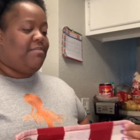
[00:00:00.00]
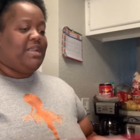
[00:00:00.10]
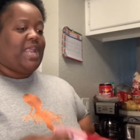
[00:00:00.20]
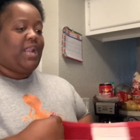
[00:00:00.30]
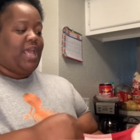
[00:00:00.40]

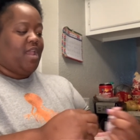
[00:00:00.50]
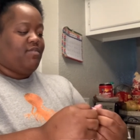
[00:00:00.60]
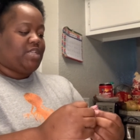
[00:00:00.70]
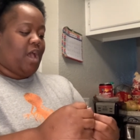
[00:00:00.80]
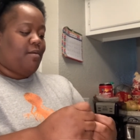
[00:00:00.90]
and let
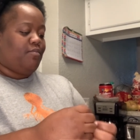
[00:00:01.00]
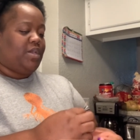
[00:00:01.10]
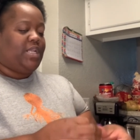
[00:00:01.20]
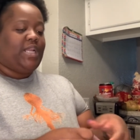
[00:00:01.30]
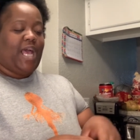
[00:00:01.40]
that
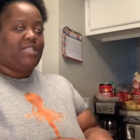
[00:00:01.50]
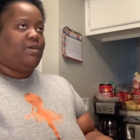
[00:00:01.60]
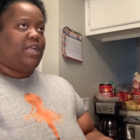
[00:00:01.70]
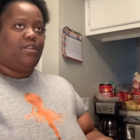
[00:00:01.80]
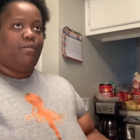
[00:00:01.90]
cook. All
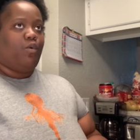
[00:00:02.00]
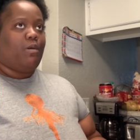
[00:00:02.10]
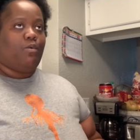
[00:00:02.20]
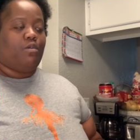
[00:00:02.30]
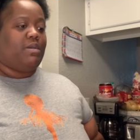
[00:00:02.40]
right.
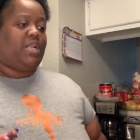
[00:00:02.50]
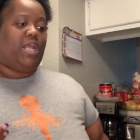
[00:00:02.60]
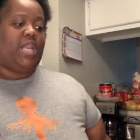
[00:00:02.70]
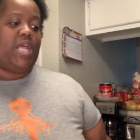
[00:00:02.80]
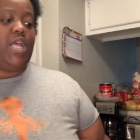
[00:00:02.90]
So
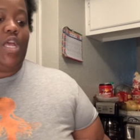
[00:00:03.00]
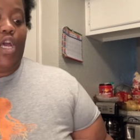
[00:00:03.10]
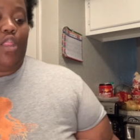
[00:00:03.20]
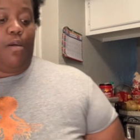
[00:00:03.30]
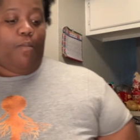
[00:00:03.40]
once we
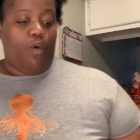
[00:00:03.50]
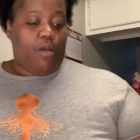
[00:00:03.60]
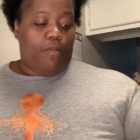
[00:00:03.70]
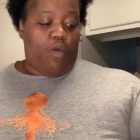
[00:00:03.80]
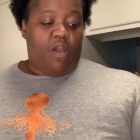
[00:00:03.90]
got that
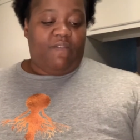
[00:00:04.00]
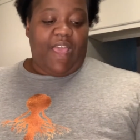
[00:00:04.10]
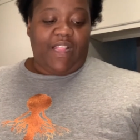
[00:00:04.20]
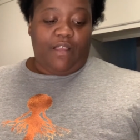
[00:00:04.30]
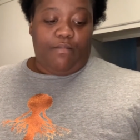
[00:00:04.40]
going and
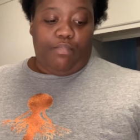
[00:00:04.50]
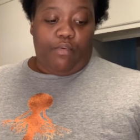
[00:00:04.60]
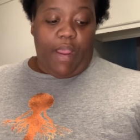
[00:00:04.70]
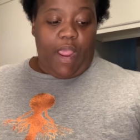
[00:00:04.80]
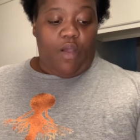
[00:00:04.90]
it's looking
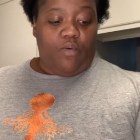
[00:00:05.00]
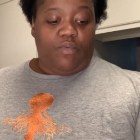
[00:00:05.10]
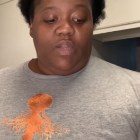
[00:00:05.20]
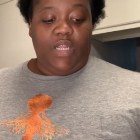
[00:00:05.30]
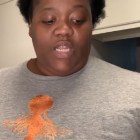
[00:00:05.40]
all good and
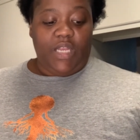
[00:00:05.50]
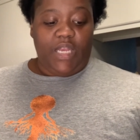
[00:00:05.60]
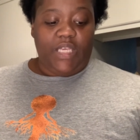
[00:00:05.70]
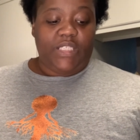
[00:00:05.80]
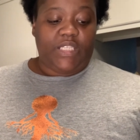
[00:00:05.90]
golden
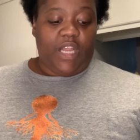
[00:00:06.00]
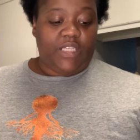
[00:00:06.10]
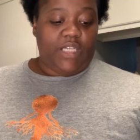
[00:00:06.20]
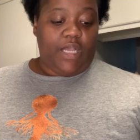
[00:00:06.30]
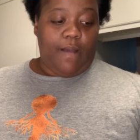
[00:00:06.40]
brown, we're gonna
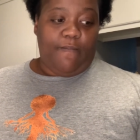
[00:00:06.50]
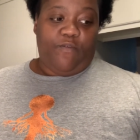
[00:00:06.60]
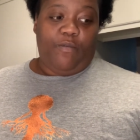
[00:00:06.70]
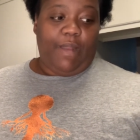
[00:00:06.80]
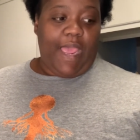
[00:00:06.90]
go ahead
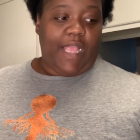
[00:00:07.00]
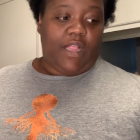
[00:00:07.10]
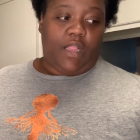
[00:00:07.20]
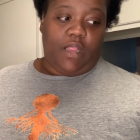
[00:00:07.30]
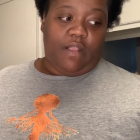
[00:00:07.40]
and get
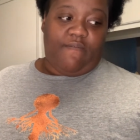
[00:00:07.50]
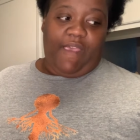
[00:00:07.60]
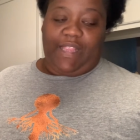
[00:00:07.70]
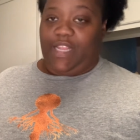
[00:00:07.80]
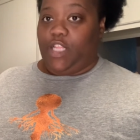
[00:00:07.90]
to
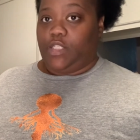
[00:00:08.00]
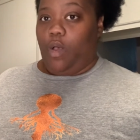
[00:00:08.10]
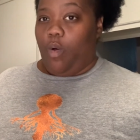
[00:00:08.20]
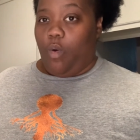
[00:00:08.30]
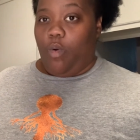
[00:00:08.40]
the
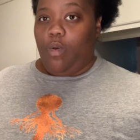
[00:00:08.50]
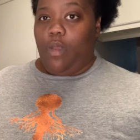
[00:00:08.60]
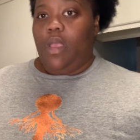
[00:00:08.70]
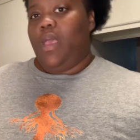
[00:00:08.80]
next step.